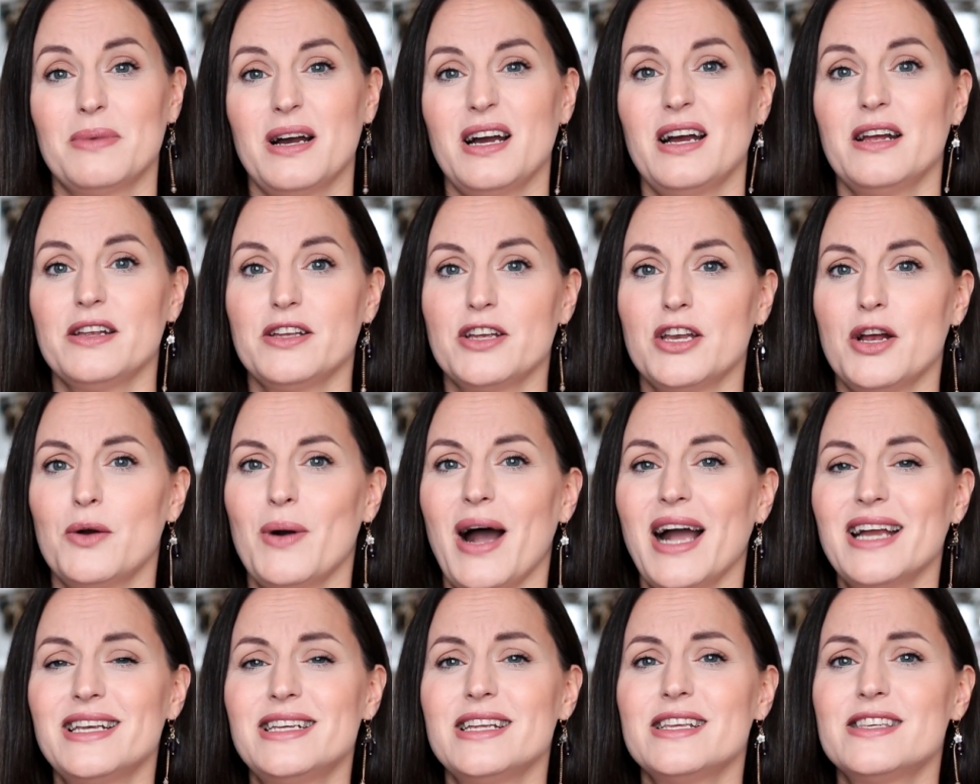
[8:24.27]
I
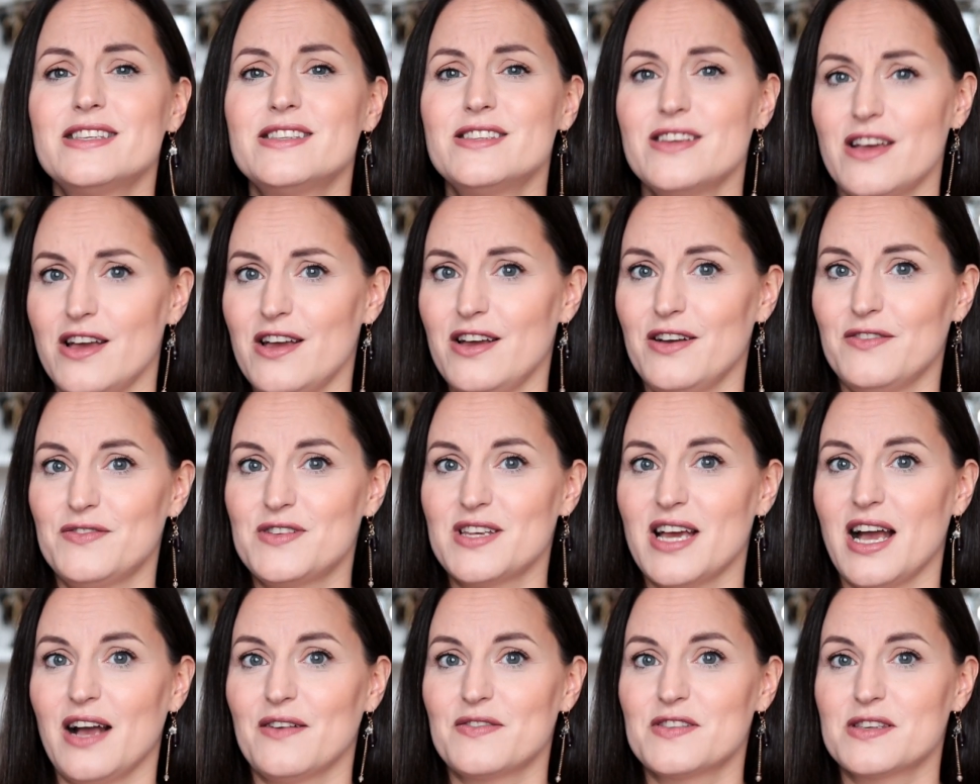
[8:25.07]
deserve
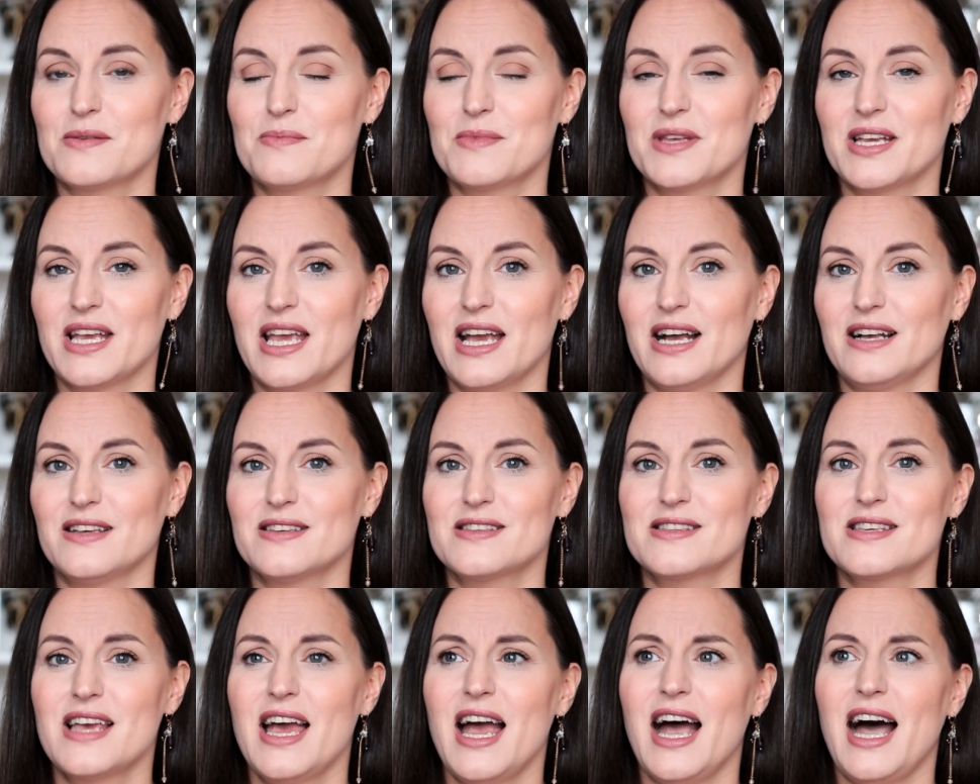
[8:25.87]
to have something
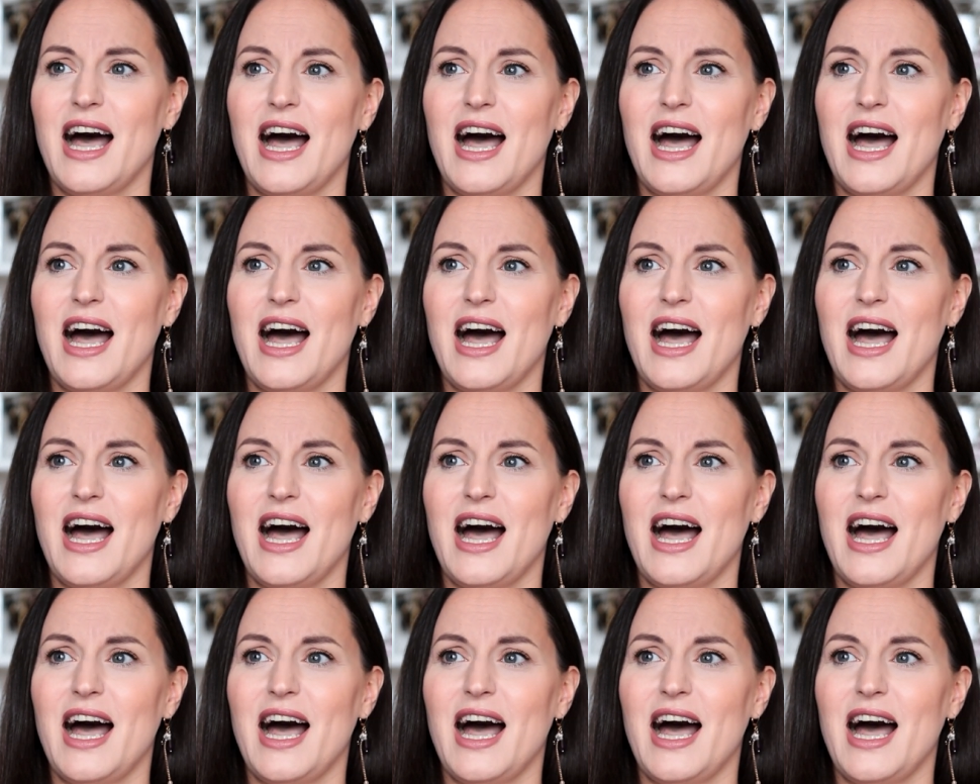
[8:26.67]
else.